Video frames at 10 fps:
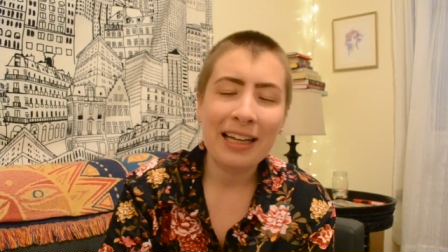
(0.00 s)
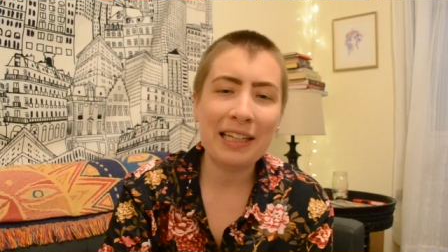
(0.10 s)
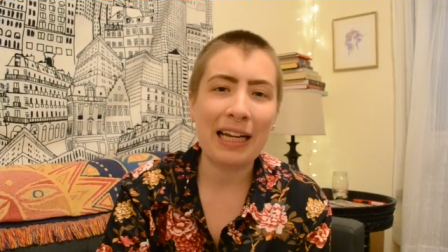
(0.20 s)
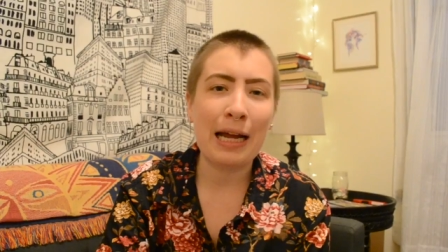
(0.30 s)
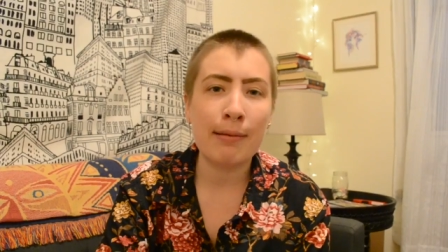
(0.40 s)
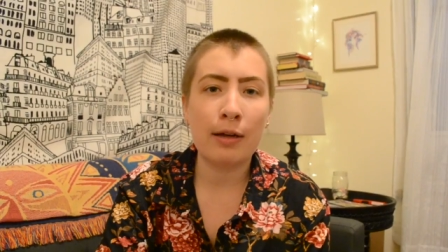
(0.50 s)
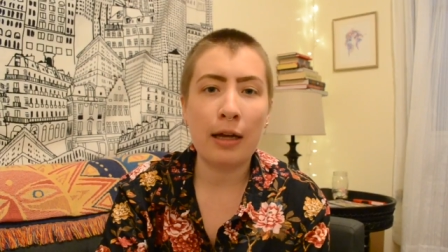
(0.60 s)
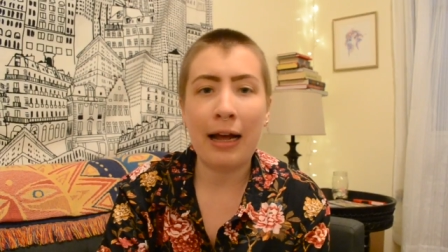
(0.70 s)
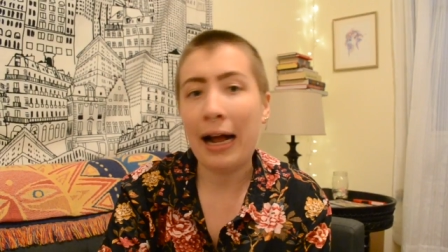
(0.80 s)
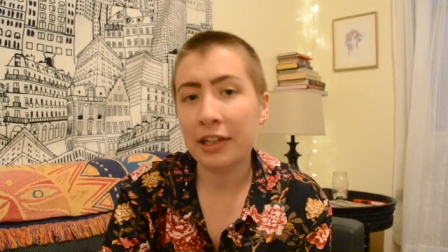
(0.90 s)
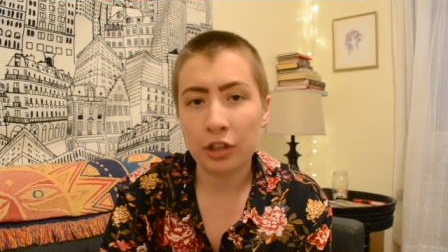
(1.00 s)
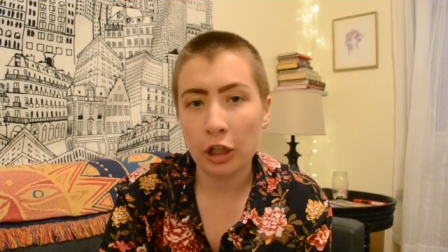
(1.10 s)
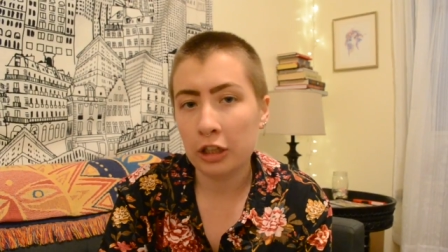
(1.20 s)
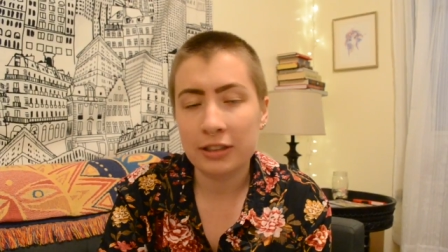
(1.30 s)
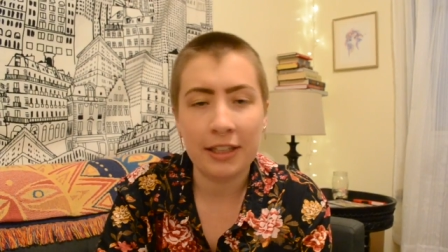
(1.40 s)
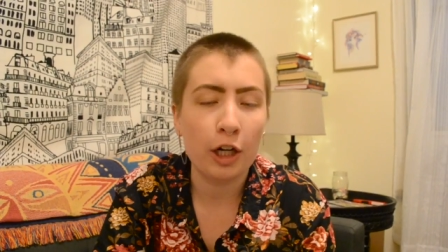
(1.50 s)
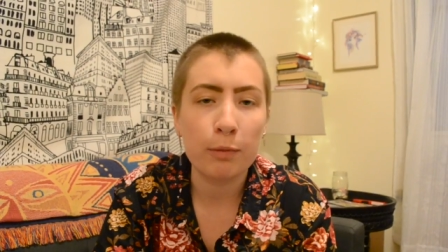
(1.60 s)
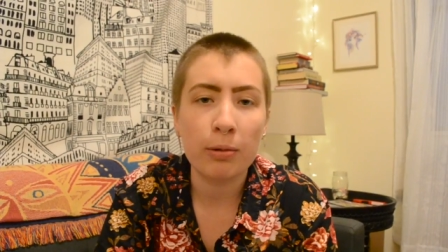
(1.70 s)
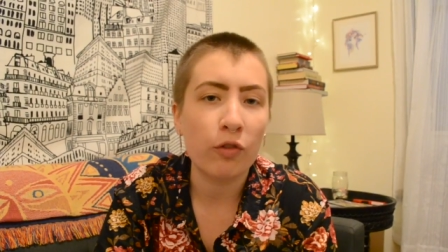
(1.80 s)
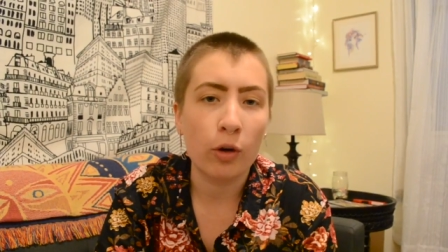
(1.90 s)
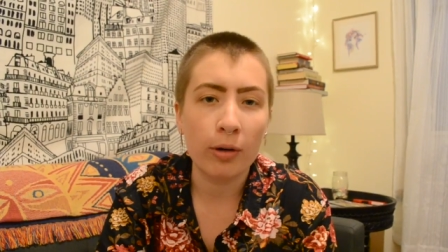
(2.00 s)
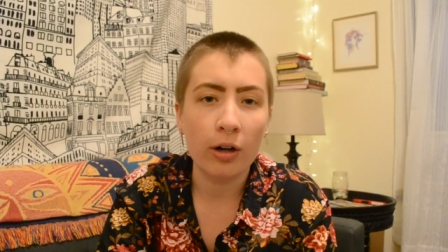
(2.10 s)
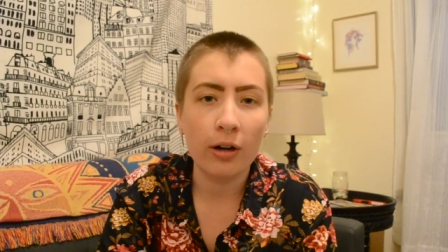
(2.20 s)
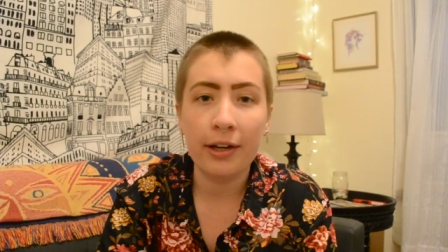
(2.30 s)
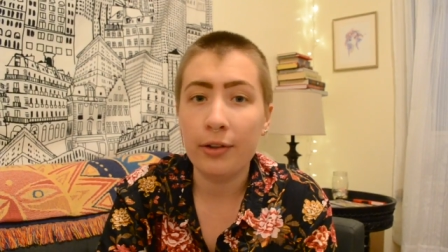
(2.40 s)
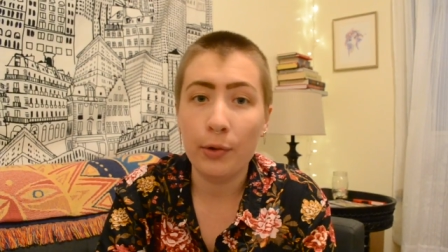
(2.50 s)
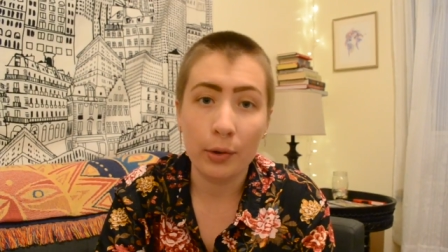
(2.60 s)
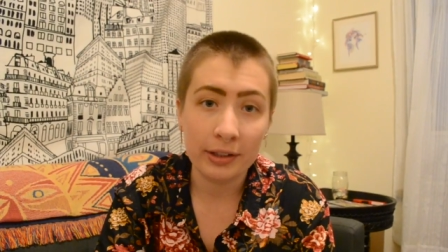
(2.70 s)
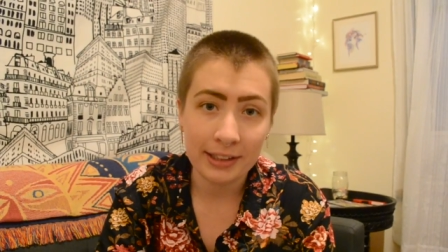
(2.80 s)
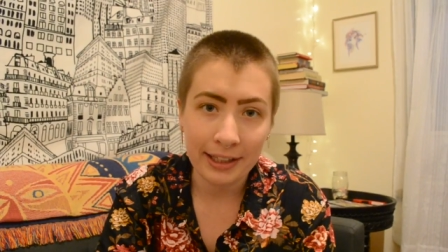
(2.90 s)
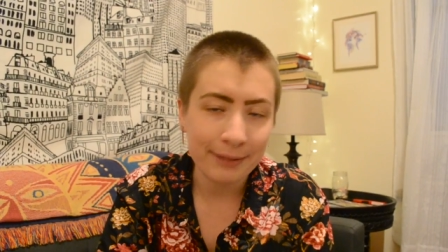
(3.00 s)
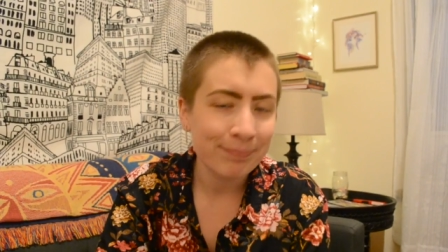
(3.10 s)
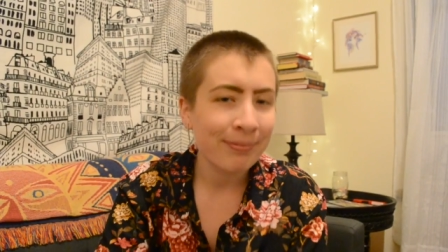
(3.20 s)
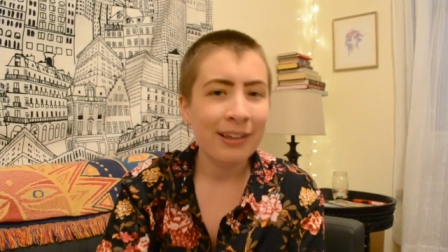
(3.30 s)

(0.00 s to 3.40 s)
and I'm an actor, singer, performer in New York City.